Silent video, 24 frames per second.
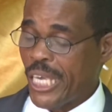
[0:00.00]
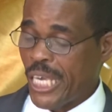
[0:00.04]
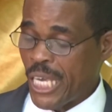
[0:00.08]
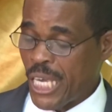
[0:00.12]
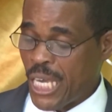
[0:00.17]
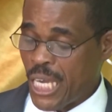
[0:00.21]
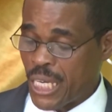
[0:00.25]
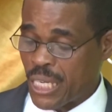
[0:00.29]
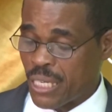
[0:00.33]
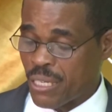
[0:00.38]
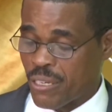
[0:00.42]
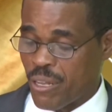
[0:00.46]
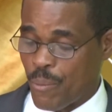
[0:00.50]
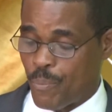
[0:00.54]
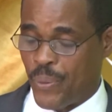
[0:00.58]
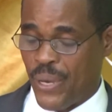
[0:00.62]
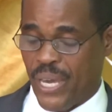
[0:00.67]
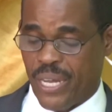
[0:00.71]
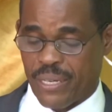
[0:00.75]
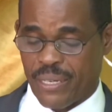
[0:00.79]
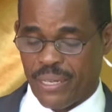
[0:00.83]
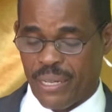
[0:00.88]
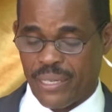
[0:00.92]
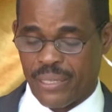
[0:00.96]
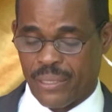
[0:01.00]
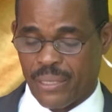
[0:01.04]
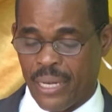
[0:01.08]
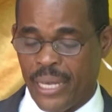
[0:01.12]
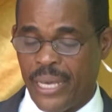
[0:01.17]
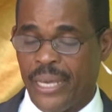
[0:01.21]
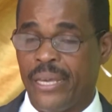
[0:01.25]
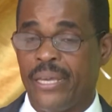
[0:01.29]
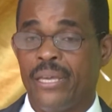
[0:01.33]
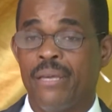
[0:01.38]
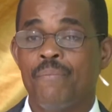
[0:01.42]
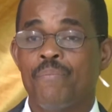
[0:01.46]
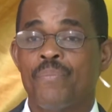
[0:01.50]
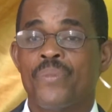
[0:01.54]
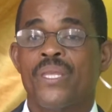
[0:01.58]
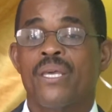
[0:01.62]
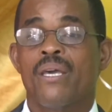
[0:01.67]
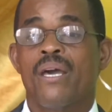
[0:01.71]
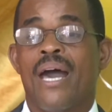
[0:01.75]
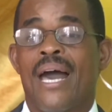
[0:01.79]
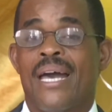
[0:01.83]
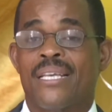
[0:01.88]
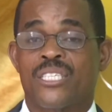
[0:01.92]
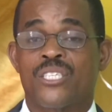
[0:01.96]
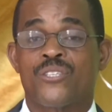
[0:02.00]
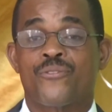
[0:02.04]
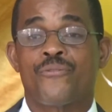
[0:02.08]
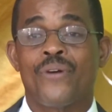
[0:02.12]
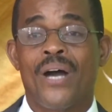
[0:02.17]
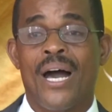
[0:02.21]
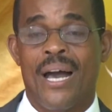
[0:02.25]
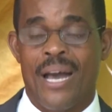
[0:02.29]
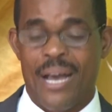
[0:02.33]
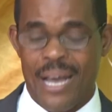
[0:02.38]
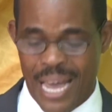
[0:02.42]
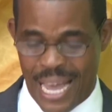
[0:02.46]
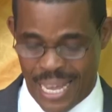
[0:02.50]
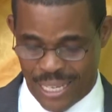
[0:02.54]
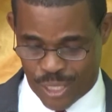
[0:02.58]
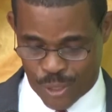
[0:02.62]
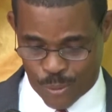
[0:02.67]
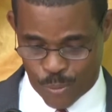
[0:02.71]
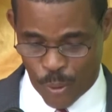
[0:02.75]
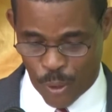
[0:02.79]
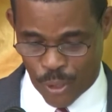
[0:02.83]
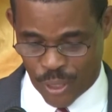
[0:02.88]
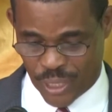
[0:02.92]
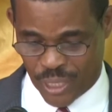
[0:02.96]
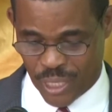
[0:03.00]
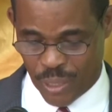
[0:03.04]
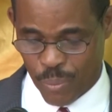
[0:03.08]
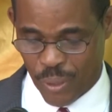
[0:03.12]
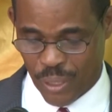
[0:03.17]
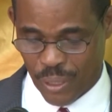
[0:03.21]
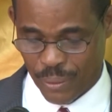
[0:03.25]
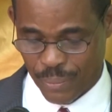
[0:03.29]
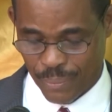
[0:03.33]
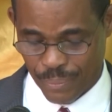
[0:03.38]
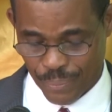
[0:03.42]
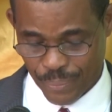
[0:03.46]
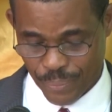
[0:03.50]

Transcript: independently as far as possible.